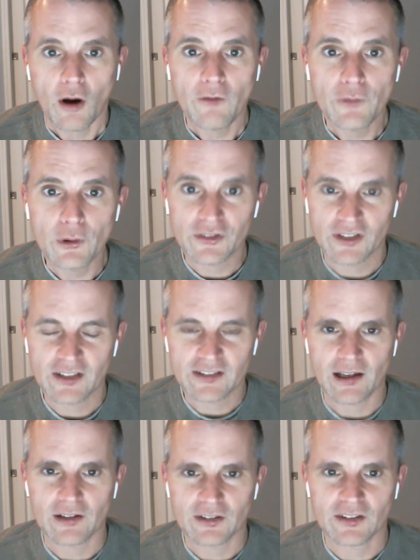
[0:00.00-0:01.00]
Of those six
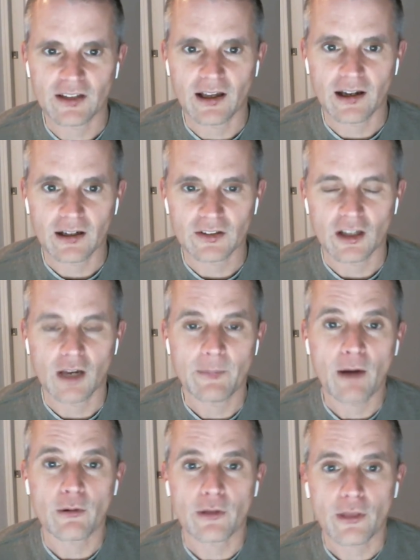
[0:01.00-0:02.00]
thousand stocks,
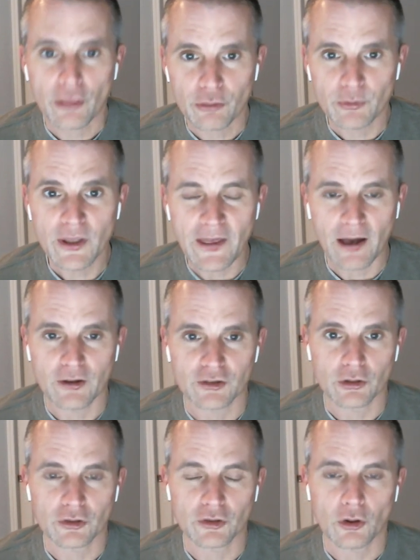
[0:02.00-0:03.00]
about three
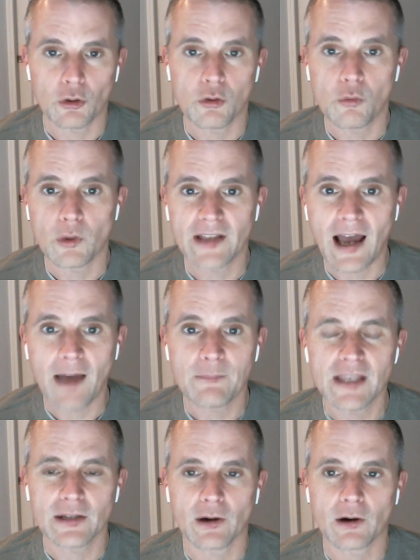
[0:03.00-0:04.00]
thousand or so would not
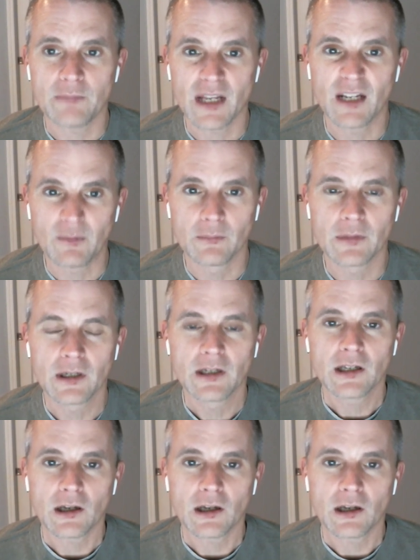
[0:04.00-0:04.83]
meet our minimum